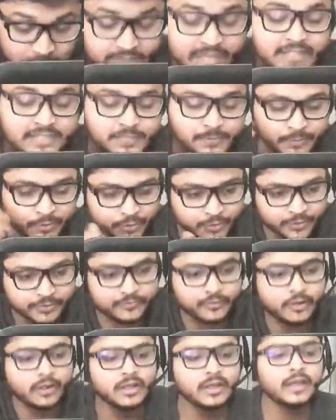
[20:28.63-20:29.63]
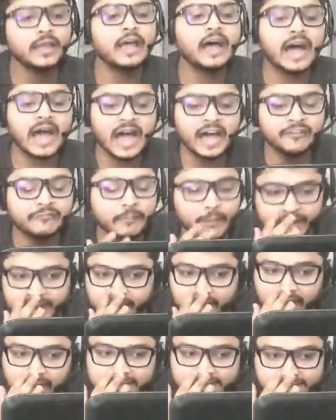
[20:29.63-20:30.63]
That's beautiful. I have my
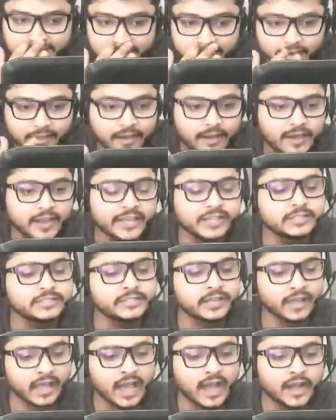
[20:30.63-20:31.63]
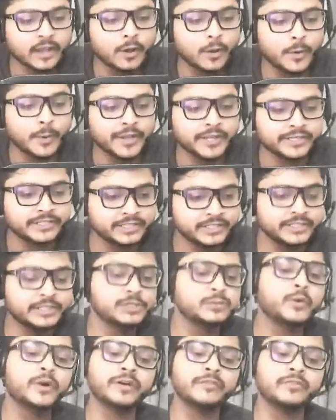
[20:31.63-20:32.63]
cousin in Chicago, and
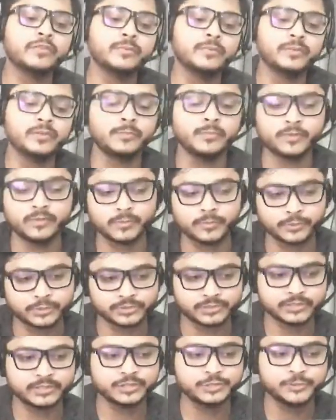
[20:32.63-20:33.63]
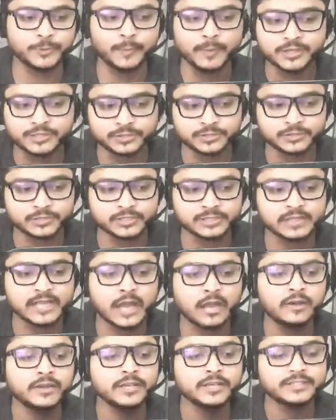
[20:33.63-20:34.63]
she's one of the person that you mentioned just
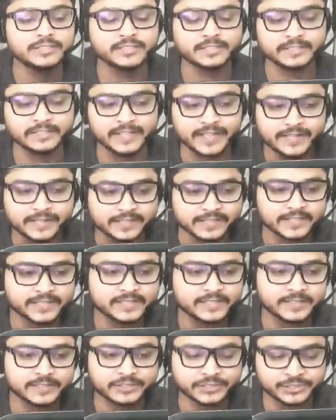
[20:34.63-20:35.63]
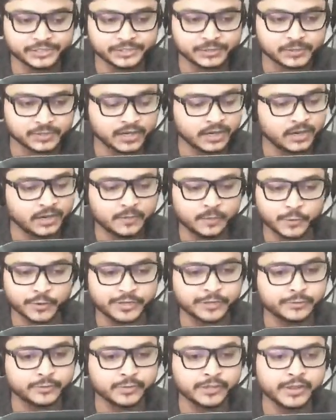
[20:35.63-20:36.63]
now. She's a dentist, and she's
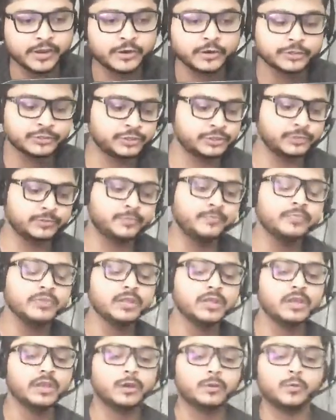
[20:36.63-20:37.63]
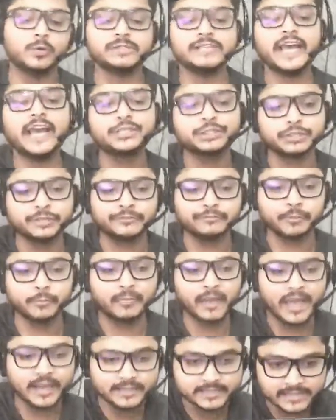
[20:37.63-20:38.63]
working really hard. She was actually from
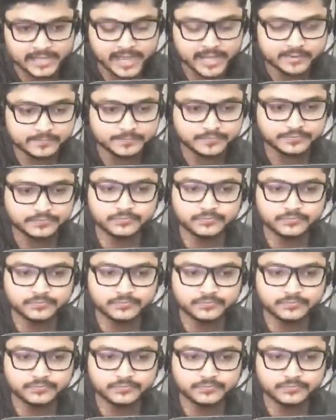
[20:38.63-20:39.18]
Pakistan.